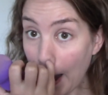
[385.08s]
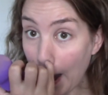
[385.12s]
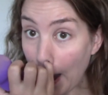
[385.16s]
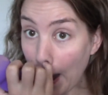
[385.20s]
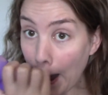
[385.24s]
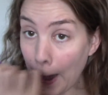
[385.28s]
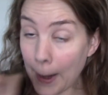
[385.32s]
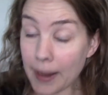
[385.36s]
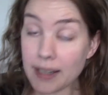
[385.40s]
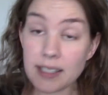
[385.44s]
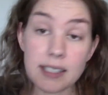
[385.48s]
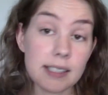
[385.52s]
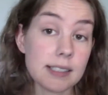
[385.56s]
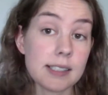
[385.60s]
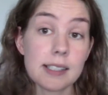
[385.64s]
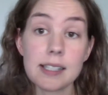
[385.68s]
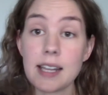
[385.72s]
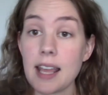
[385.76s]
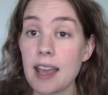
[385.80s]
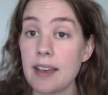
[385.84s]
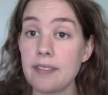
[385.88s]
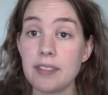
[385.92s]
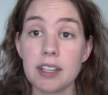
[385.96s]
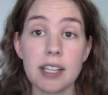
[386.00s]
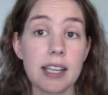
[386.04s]
It doesn't
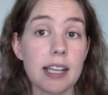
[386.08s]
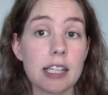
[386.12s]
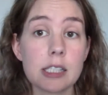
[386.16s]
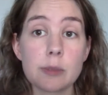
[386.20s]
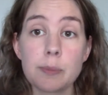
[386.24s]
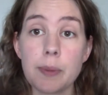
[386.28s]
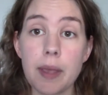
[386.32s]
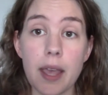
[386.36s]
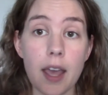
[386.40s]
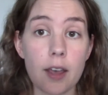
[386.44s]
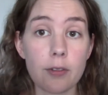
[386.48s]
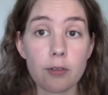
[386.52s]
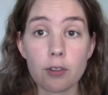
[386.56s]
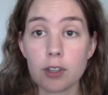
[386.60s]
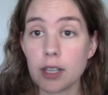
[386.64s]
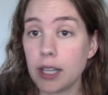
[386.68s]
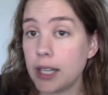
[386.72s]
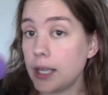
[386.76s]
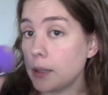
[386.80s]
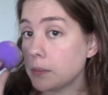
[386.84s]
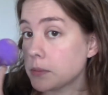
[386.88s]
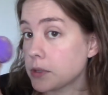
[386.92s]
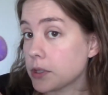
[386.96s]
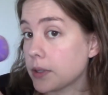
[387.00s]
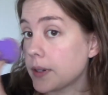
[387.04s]
have any SPF
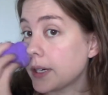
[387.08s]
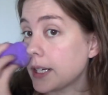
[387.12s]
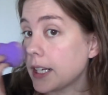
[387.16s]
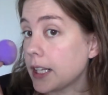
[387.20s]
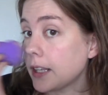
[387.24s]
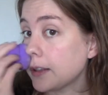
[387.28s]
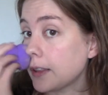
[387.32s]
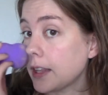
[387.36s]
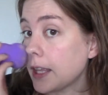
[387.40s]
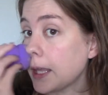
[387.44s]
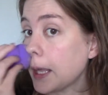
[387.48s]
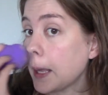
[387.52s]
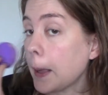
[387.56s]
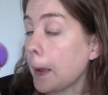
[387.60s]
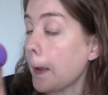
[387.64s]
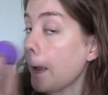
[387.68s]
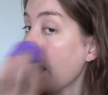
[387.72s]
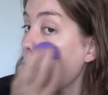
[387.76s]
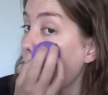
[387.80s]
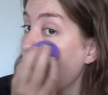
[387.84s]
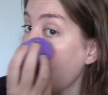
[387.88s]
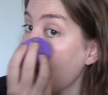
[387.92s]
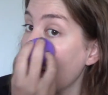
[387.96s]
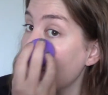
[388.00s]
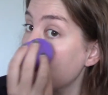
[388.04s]
claims or anything,
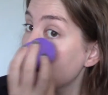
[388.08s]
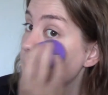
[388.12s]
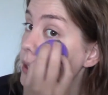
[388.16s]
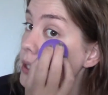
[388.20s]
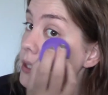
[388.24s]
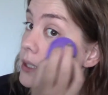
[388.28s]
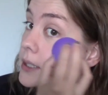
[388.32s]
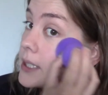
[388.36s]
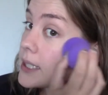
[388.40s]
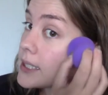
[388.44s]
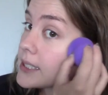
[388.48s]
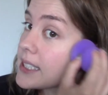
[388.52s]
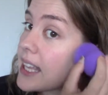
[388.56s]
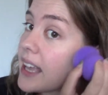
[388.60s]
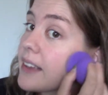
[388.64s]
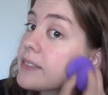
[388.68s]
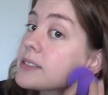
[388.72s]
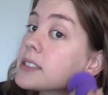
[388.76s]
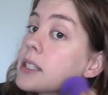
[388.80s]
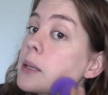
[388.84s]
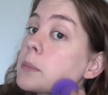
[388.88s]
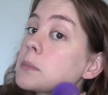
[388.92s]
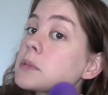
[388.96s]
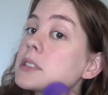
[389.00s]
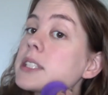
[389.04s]
but it does have
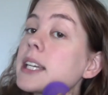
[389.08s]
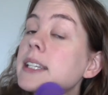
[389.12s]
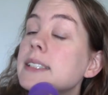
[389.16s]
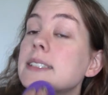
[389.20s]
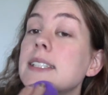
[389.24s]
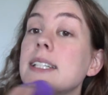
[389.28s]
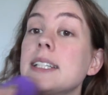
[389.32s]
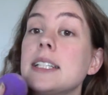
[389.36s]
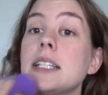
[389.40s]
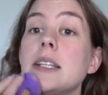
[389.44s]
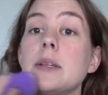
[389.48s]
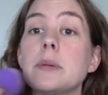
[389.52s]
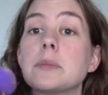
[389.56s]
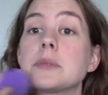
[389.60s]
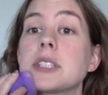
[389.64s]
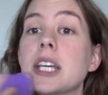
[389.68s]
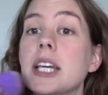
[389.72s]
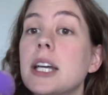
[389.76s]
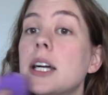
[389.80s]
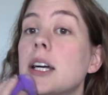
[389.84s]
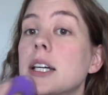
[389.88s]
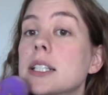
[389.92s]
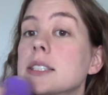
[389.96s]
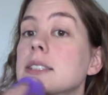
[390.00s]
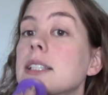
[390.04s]
some titanium
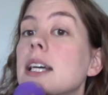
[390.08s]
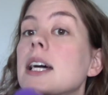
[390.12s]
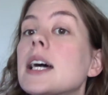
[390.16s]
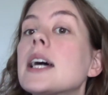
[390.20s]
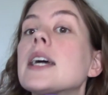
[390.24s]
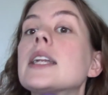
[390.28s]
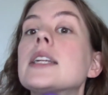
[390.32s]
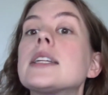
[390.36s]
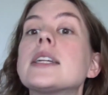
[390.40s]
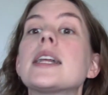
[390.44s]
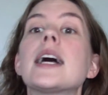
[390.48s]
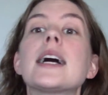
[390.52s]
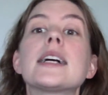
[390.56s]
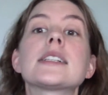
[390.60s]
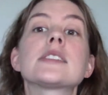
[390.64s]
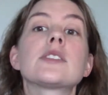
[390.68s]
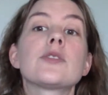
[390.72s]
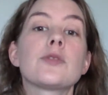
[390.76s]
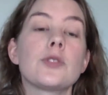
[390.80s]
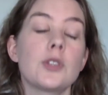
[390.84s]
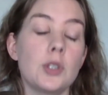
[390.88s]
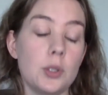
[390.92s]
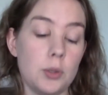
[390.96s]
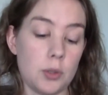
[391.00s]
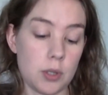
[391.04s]
dioxide. It has a
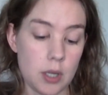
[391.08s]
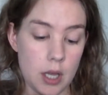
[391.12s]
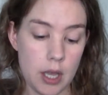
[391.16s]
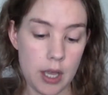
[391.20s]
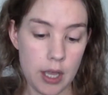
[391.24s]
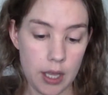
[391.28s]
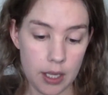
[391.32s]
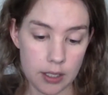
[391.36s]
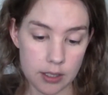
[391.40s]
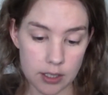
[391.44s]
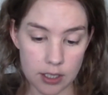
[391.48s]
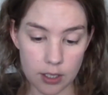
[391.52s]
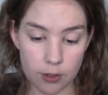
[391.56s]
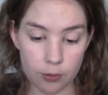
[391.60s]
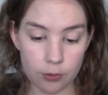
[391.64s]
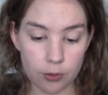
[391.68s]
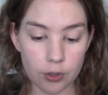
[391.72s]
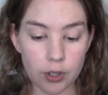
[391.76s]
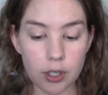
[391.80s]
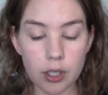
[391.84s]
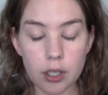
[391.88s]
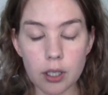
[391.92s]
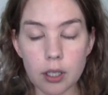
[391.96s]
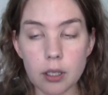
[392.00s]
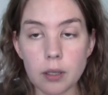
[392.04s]
few
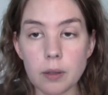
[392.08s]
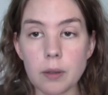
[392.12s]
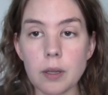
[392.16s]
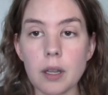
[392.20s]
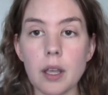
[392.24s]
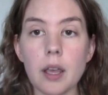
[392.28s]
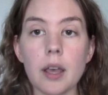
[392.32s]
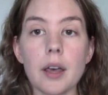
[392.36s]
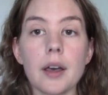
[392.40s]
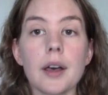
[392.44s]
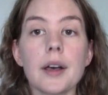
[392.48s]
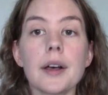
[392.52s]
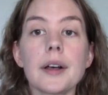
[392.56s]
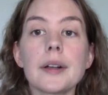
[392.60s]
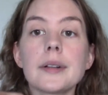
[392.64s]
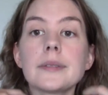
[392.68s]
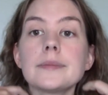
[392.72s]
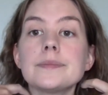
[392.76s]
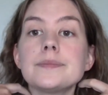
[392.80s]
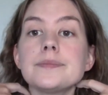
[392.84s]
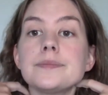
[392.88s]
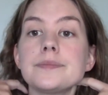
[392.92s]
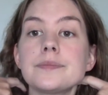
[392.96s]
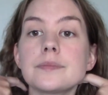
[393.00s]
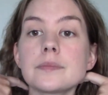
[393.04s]
different
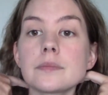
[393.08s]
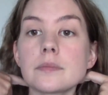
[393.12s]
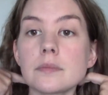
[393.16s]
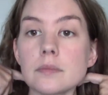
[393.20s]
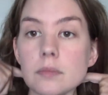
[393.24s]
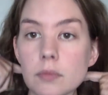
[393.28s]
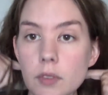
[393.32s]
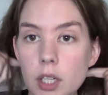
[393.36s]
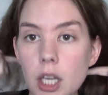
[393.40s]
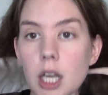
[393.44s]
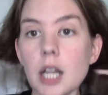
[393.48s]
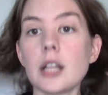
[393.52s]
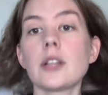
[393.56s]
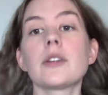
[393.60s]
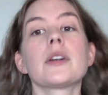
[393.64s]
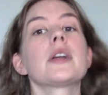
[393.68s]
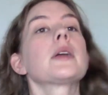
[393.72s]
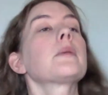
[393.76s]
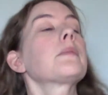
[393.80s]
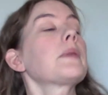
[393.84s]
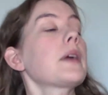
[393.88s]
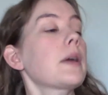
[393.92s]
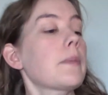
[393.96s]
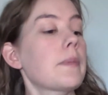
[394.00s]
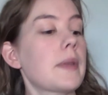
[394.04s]
coloring
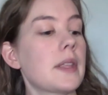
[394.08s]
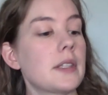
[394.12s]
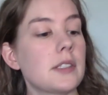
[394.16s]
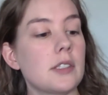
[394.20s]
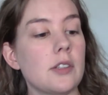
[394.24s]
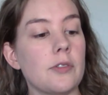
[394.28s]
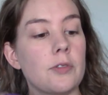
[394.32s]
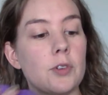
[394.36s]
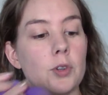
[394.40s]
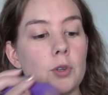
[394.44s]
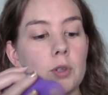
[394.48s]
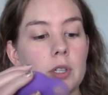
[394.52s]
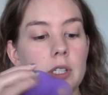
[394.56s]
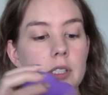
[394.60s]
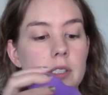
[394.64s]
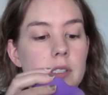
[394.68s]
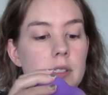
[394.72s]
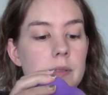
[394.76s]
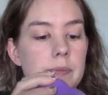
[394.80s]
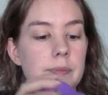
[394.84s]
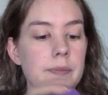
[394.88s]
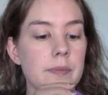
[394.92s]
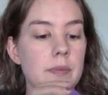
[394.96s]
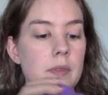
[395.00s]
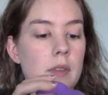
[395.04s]
pigments, of course,
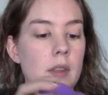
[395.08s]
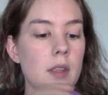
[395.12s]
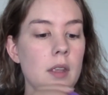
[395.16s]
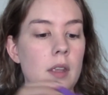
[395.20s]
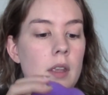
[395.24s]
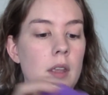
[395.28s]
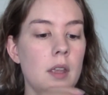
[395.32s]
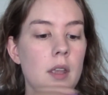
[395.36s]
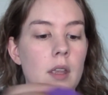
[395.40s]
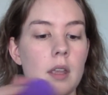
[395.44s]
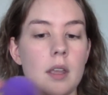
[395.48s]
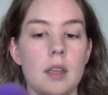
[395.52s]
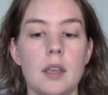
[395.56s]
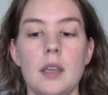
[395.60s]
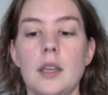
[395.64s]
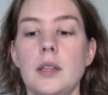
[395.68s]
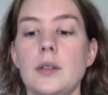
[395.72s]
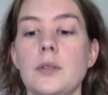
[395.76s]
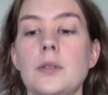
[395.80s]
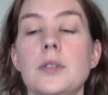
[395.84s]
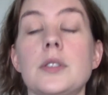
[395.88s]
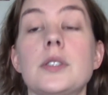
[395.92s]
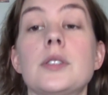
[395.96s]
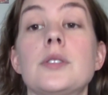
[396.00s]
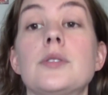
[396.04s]
in
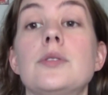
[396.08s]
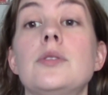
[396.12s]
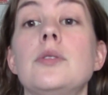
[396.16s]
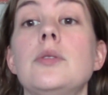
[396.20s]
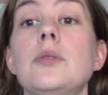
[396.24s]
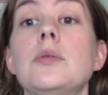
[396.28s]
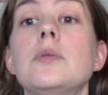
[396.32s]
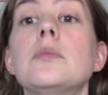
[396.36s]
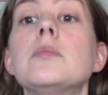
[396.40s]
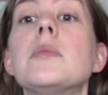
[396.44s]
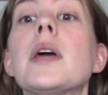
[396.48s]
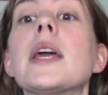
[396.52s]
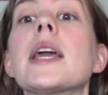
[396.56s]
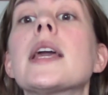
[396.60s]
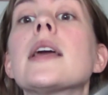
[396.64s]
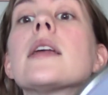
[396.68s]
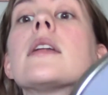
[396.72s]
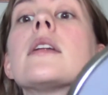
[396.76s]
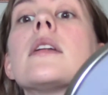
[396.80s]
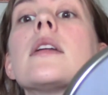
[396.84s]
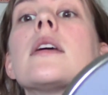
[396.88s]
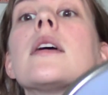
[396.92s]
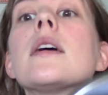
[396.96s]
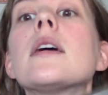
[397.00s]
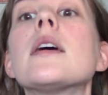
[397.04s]
order to make it
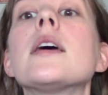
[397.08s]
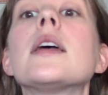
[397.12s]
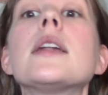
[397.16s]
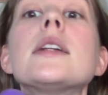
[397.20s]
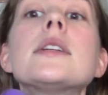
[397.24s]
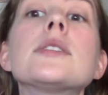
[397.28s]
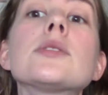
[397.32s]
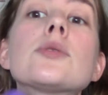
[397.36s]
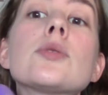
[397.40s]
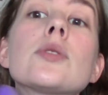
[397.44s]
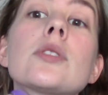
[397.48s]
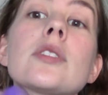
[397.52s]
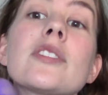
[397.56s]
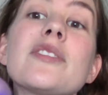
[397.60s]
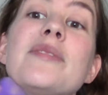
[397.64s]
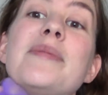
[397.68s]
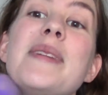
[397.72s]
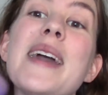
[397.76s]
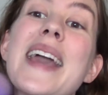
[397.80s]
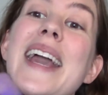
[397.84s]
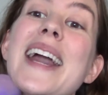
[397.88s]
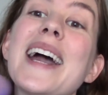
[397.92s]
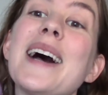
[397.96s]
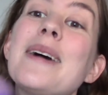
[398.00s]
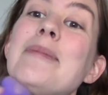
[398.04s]
any sort of
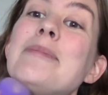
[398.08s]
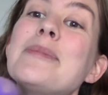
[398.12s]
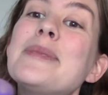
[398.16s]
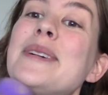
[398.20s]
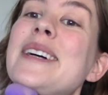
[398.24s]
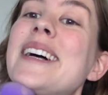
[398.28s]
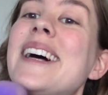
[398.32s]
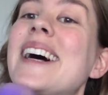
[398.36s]
makeup.